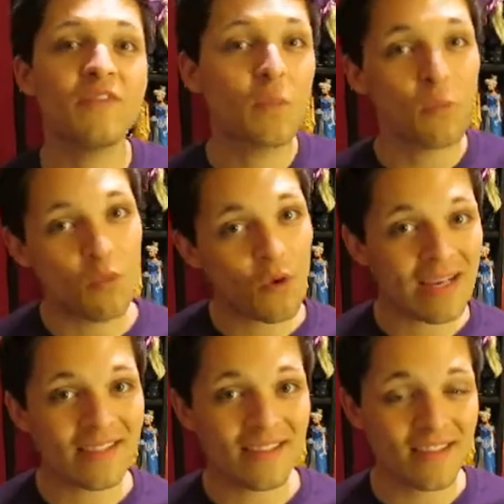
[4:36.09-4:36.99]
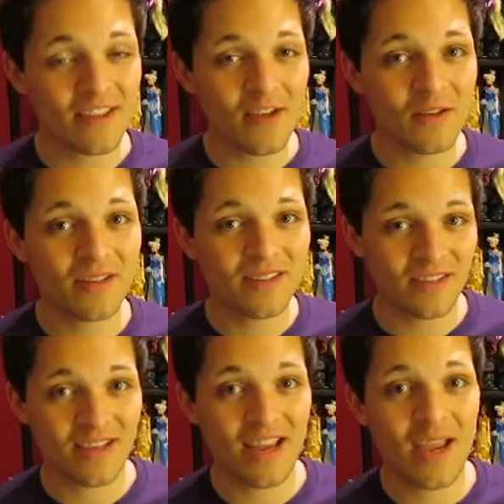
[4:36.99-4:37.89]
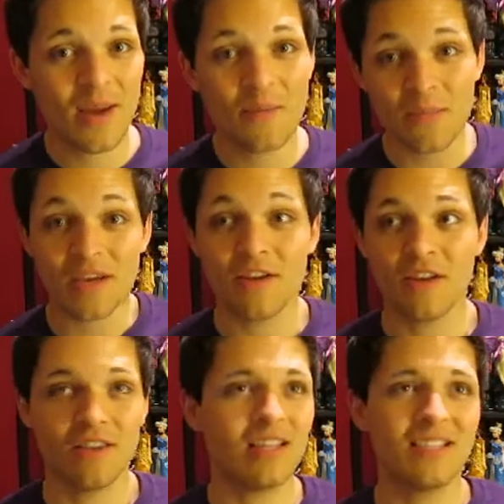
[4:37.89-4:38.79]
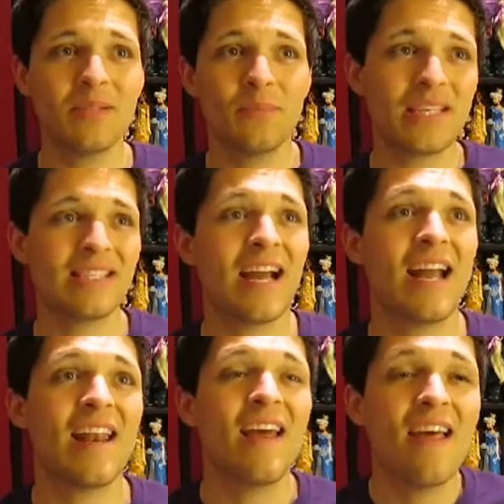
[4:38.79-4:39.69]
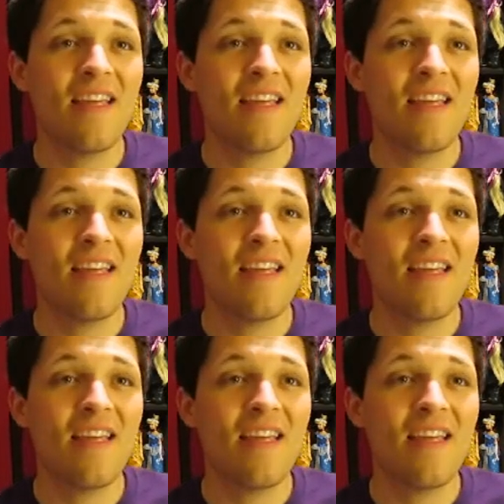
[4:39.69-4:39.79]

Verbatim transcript: Surprisingly though, this is a B this is a B-side